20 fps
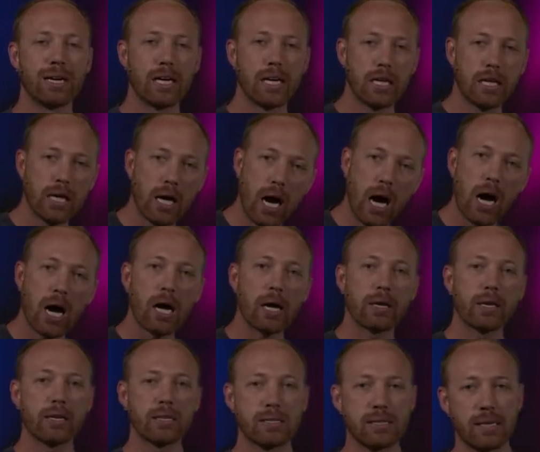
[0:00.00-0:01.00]
God
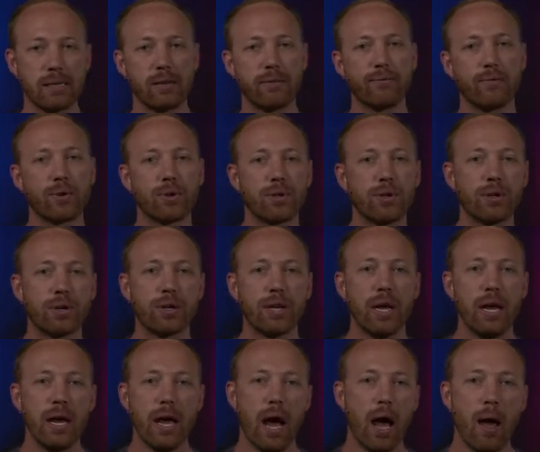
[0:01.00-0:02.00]
intended for good.
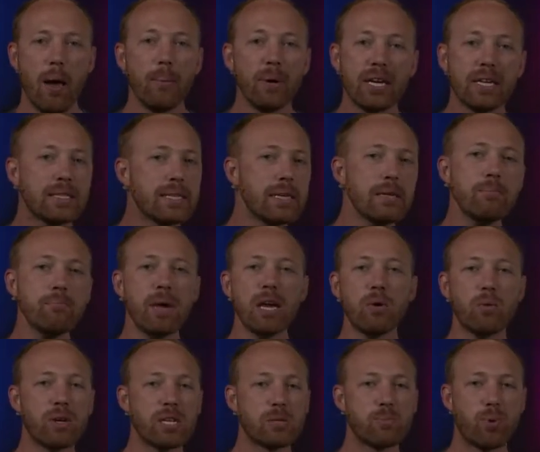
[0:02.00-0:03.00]
I mean, it didn't make
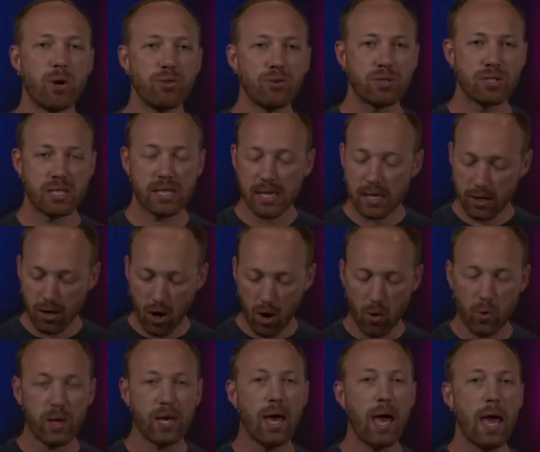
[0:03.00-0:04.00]
what his brothers did
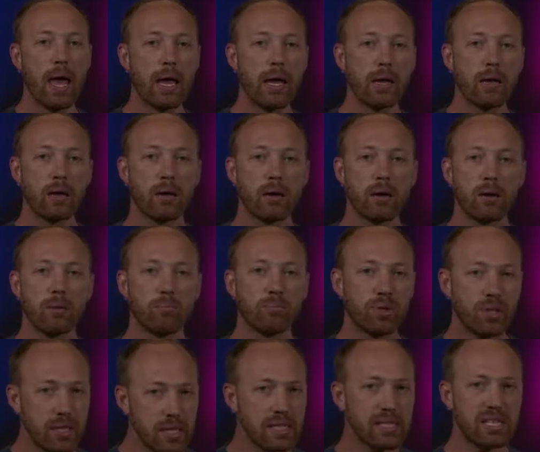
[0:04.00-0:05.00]
okay.
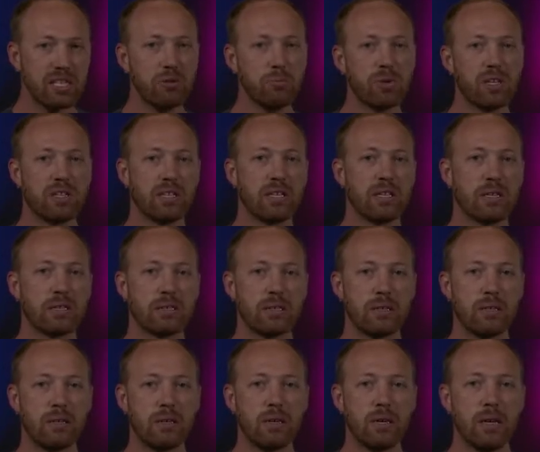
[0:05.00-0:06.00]
Please hear me
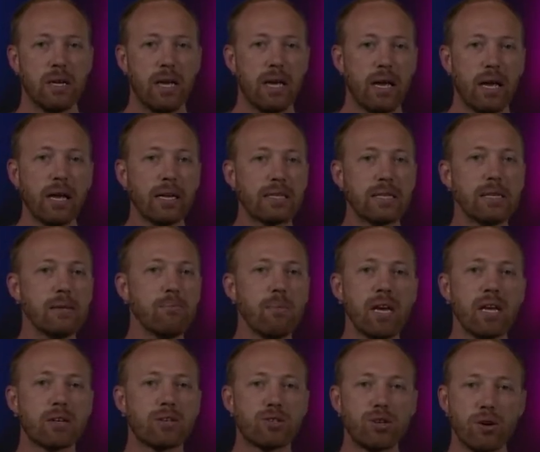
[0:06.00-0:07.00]
there. It didn't
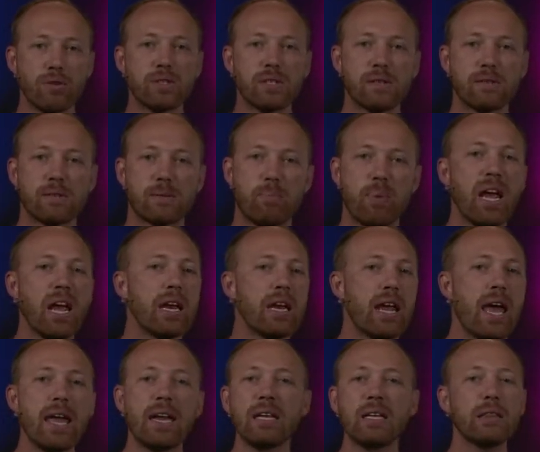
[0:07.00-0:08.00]
make Joseph's pain
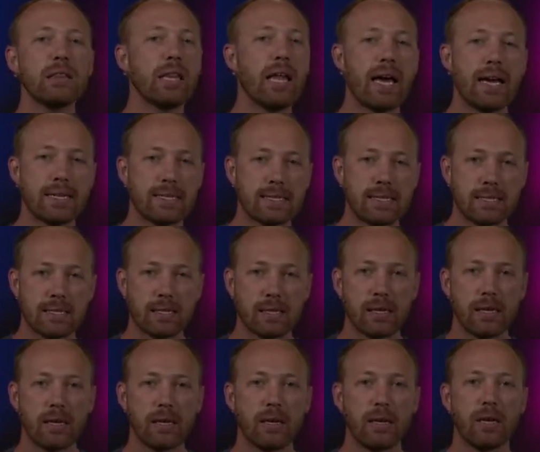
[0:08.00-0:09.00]
any less.
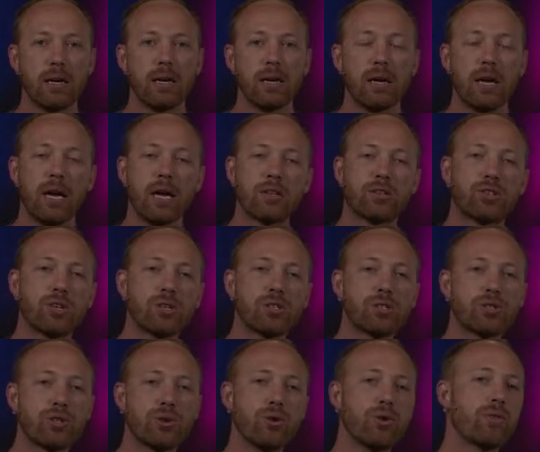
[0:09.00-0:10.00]
It just
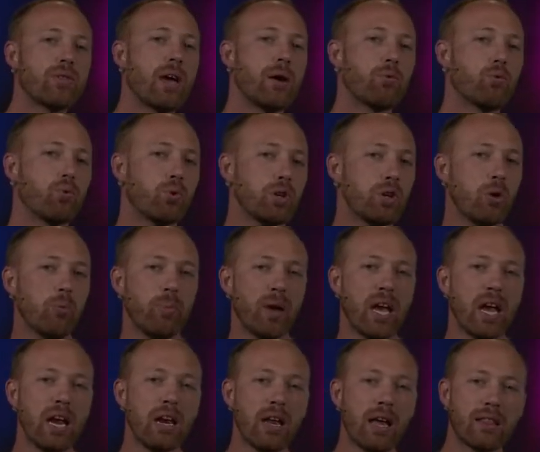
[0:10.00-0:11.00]
took that real
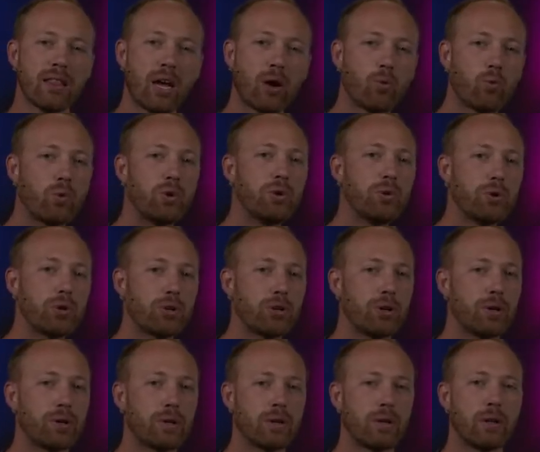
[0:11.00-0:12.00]
pain and that real
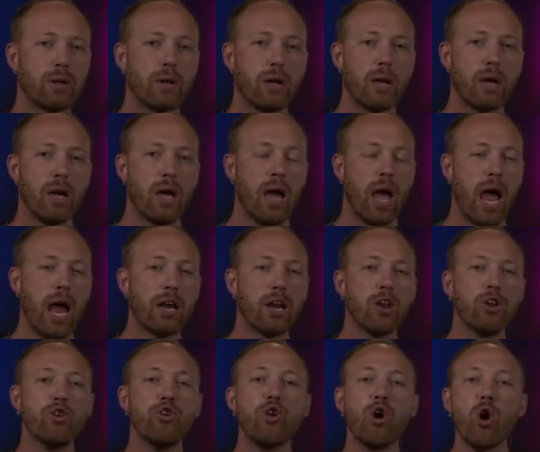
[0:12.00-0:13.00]
hurt, and it
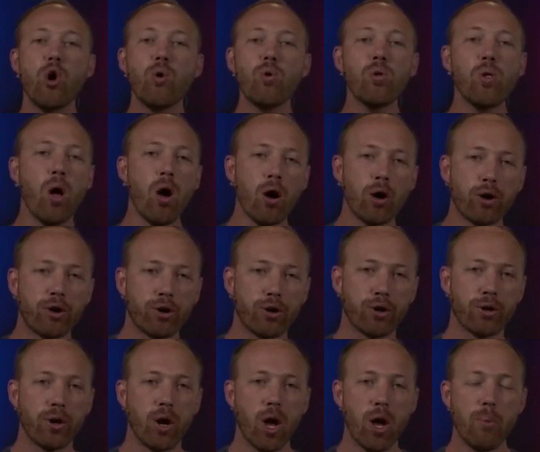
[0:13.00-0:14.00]
no
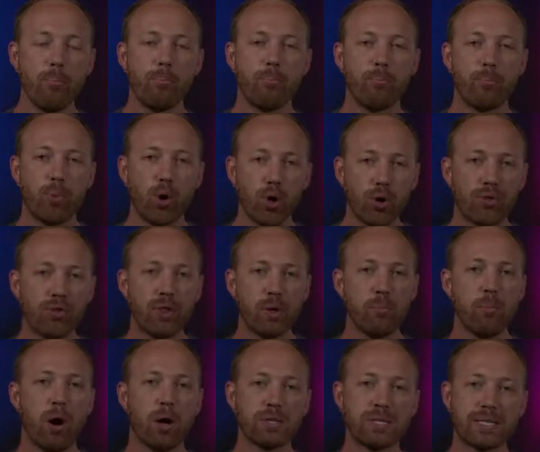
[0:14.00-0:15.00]
longer put
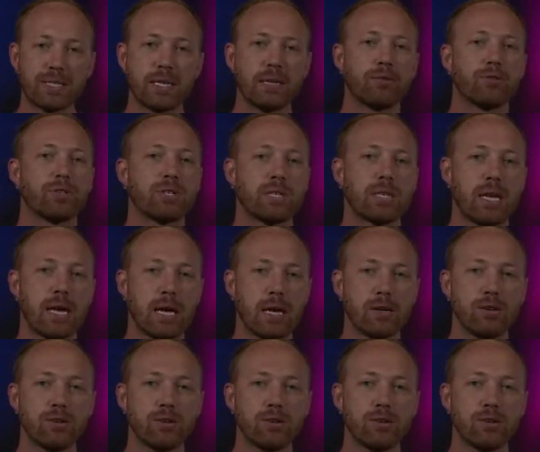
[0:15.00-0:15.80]
them on center stage.